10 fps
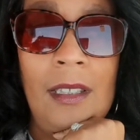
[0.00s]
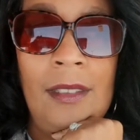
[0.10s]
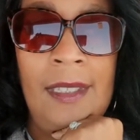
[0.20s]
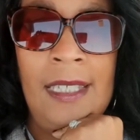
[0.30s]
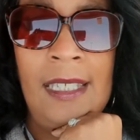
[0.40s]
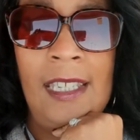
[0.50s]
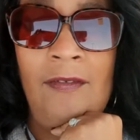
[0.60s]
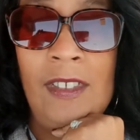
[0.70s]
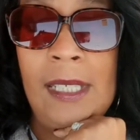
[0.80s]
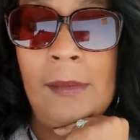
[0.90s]
The
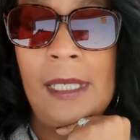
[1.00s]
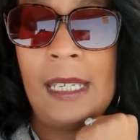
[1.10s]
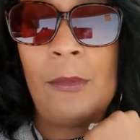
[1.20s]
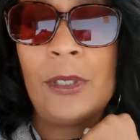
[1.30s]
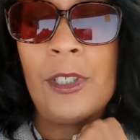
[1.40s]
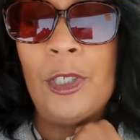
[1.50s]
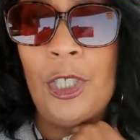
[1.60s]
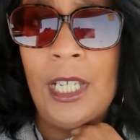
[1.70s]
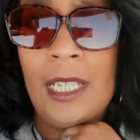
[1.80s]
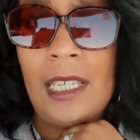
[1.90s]
victim's name was
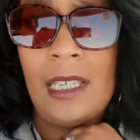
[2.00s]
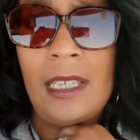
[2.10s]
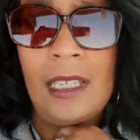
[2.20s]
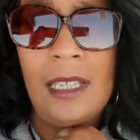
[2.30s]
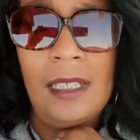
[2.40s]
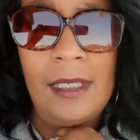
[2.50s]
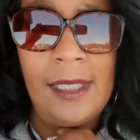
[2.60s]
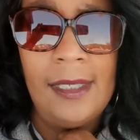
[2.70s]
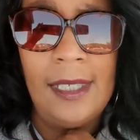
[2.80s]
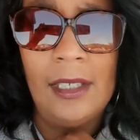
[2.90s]
Jenny
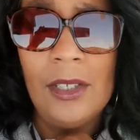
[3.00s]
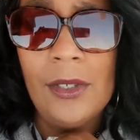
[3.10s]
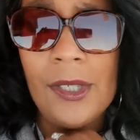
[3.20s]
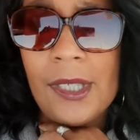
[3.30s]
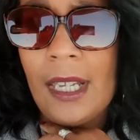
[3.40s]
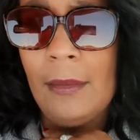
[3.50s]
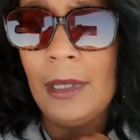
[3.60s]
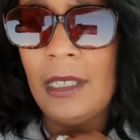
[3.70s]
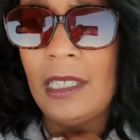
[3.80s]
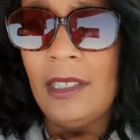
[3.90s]
Stills, I
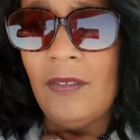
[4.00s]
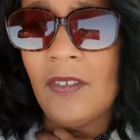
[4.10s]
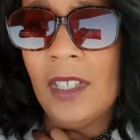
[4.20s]
believe.